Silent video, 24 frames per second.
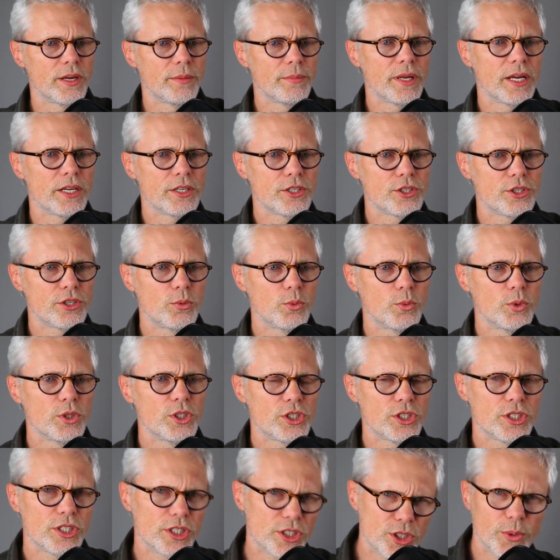I'm not sure
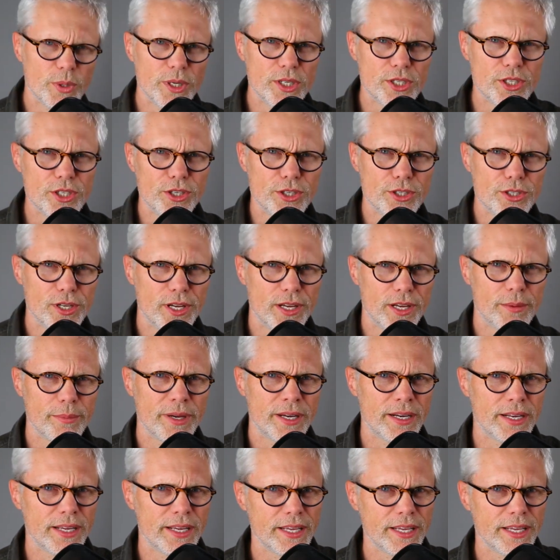which situation you're talking about.